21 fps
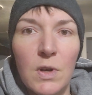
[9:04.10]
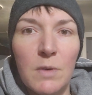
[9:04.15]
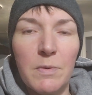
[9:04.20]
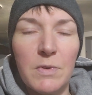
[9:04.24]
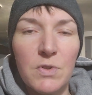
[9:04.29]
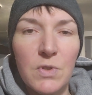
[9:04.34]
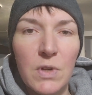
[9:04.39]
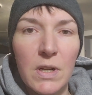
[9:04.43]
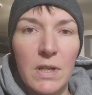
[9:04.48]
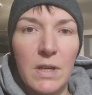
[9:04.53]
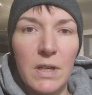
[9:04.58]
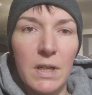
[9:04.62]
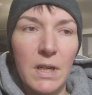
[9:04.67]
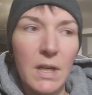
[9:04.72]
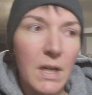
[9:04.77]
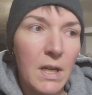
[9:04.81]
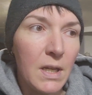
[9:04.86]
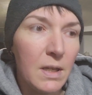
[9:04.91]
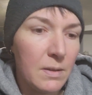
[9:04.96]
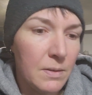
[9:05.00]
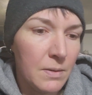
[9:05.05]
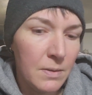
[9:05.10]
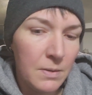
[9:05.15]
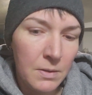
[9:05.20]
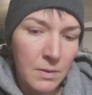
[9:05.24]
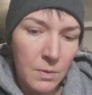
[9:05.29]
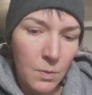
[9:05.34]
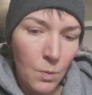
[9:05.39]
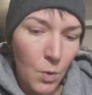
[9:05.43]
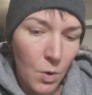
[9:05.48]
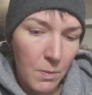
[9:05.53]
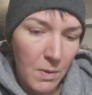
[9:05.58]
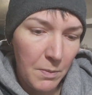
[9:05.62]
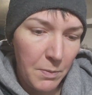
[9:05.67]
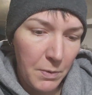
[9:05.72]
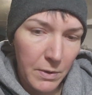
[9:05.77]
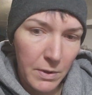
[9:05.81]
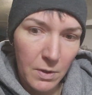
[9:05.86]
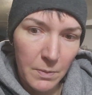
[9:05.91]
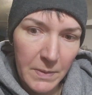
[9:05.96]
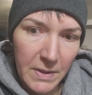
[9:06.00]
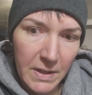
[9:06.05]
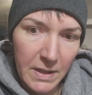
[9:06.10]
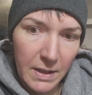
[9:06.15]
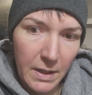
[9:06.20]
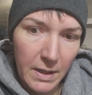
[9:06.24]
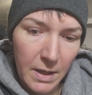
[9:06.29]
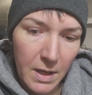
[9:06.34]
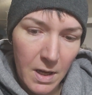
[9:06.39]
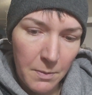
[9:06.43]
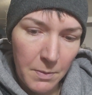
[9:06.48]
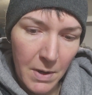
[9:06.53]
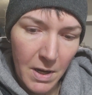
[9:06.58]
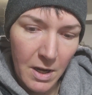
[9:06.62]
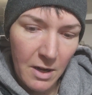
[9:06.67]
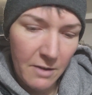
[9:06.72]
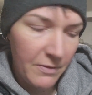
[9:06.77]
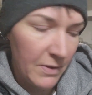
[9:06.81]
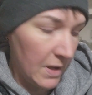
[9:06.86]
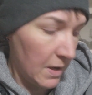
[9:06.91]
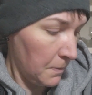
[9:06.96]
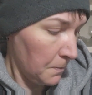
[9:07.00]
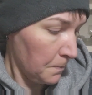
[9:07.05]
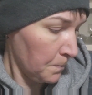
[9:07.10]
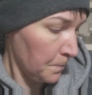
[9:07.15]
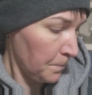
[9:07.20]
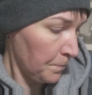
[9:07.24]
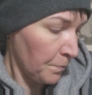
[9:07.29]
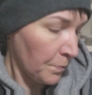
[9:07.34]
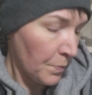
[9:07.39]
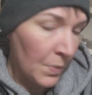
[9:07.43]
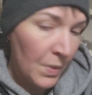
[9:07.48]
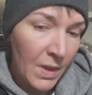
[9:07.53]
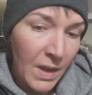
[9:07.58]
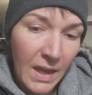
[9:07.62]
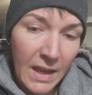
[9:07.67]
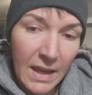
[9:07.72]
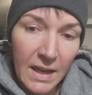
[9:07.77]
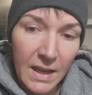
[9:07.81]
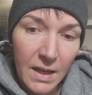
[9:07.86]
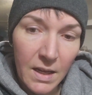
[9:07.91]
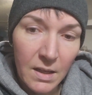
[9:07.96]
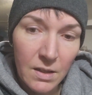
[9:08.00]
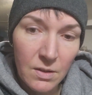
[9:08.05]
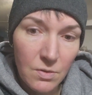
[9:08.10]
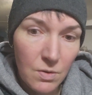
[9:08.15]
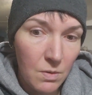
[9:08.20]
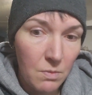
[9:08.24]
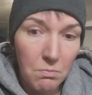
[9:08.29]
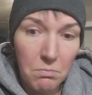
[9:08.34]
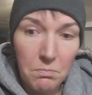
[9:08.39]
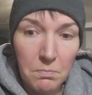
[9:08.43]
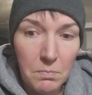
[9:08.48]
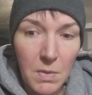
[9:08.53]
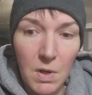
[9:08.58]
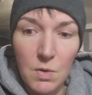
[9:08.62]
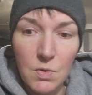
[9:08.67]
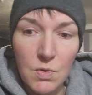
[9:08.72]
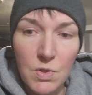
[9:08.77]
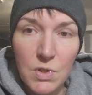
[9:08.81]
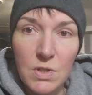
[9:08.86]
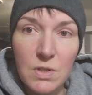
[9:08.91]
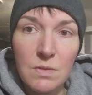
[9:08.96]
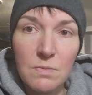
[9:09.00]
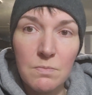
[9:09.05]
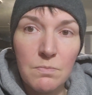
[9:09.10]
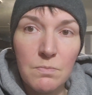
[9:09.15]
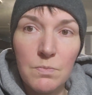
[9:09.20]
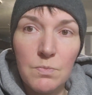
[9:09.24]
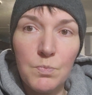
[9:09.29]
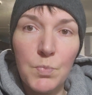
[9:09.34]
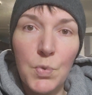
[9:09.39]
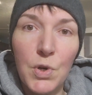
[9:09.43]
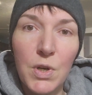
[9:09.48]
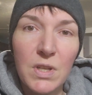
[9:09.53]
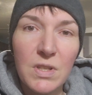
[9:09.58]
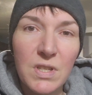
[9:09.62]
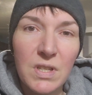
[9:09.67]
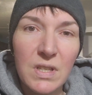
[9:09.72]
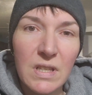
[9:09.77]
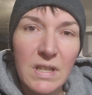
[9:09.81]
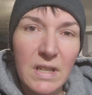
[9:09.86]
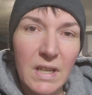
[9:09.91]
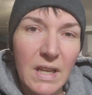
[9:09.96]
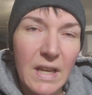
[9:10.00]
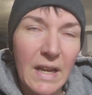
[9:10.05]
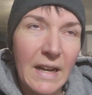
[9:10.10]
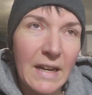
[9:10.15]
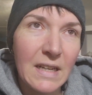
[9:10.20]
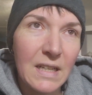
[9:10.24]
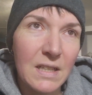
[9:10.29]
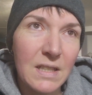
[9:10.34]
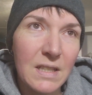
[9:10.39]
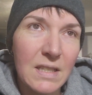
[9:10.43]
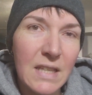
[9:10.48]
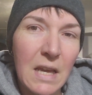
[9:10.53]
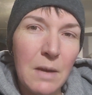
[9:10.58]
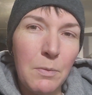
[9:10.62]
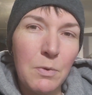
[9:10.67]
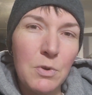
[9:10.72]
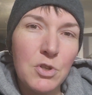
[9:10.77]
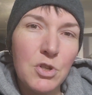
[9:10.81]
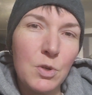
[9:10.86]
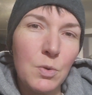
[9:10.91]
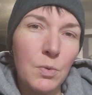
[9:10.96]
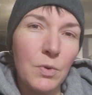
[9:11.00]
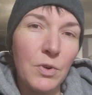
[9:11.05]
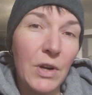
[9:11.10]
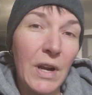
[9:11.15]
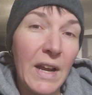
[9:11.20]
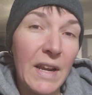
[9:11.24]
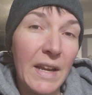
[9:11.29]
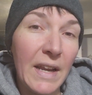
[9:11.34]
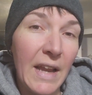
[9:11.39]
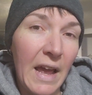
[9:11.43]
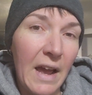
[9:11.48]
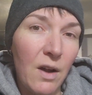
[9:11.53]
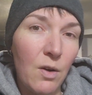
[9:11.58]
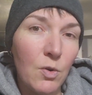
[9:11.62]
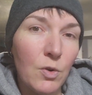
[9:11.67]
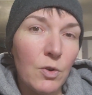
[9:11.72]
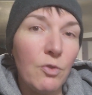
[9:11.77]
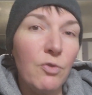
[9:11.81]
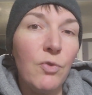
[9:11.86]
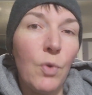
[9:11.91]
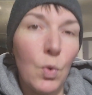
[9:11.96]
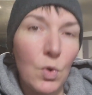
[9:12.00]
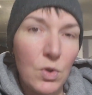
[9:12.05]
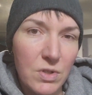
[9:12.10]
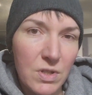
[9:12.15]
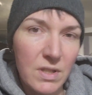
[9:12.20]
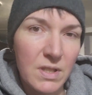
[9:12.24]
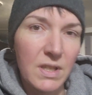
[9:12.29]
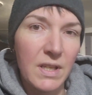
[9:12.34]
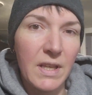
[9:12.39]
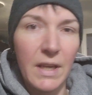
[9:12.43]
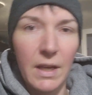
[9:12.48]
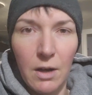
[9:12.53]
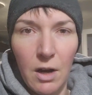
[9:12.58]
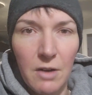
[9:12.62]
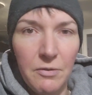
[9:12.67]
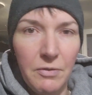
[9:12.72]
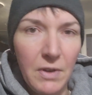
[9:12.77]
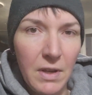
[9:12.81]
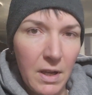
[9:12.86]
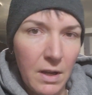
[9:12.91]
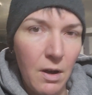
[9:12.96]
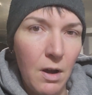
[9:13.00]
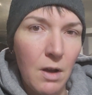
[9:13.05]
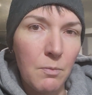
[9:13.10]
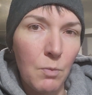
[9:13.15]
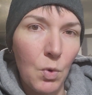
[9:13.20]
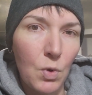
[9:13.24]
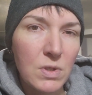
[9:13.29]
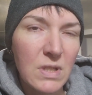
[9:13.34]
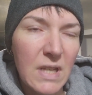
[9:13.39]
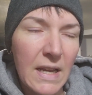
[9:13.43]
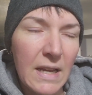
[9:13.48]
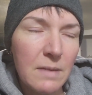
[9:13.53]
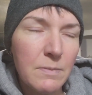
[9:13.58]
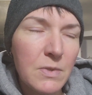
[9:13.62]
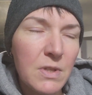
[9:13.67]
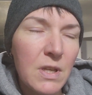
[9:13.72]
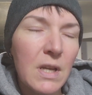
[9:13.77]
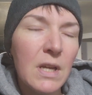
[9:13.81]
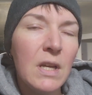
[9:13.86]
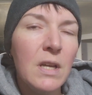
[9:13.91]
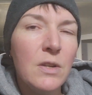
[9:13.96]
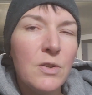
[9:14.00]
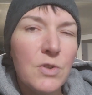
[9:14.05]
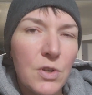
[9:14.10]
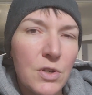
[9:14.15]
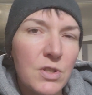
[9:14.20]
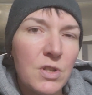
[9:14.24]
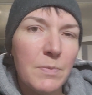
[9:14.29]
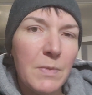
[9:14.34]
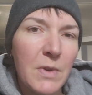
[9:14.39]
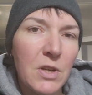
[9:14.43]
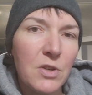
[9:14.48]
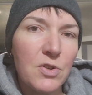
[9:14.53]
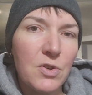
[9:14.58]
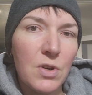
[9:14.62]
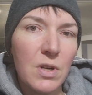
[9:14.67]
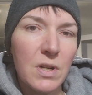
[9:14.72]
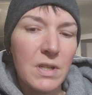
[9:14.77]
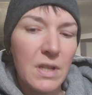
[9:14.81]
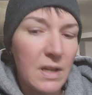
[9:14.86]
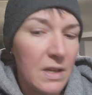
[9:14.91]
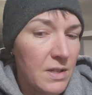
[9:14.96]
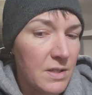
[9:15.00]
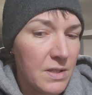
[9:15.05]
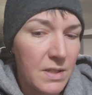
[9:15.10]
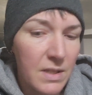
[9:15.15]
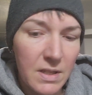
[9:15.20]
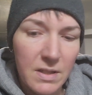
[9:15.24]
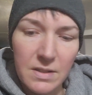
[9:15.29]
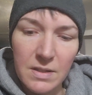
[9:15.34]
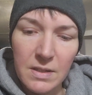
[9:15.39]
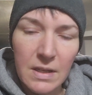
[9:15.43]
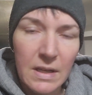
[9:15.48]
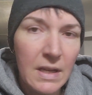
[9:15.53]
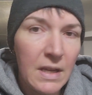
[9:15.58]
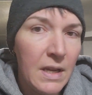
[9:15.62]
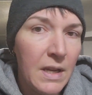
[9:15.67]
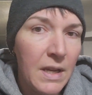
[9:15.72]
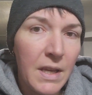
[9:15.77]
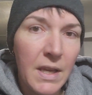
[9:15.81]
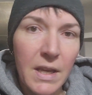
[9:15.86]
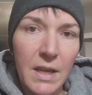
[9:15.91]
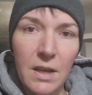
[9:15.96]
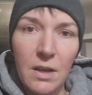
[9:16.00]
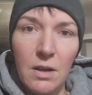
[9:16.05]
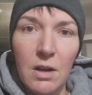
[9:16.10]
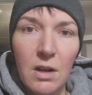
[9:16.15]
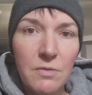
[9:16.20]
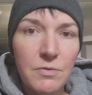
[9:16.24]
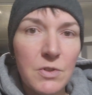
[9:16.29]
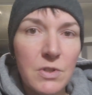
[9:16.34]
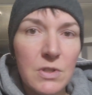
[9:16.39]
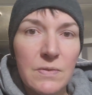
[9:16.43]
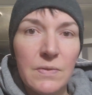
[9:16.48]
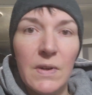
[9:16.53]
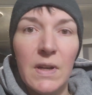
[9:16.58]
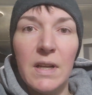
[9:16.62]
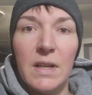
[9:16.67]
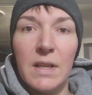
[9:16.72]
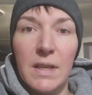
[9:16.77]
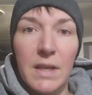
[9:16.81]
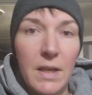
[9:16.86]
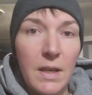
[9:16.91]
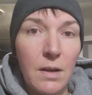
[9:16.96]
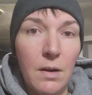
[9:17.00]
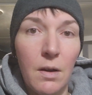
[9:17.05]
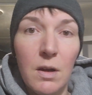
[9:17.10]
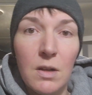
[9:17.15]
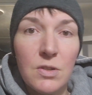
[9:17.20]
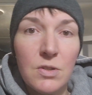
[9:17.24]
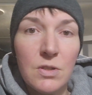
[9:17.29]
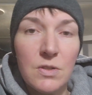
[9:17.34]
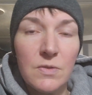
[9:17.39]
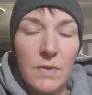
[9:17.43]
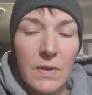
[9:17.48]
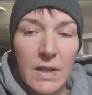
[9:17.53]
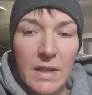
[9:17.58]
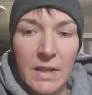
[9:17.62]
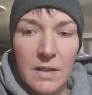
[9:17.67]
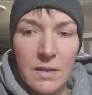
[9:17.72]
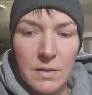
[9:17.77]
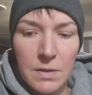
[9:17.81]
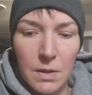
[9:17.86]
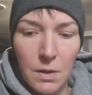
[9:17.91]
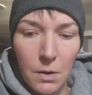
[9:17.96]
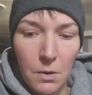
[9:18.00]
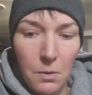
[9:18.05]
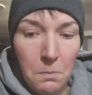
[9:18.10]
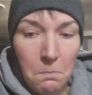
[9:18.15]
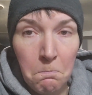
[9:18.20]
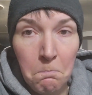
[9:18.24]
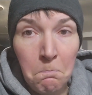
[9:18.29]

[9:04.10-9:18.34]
I've been trying to warm up a little bit. Got a cup of coffee, and I was just put it to the kind of temperature we're at now to force it to kick off and kick on more times, just to make sure it does. And it's kicking off just fine and kicking on just fine. So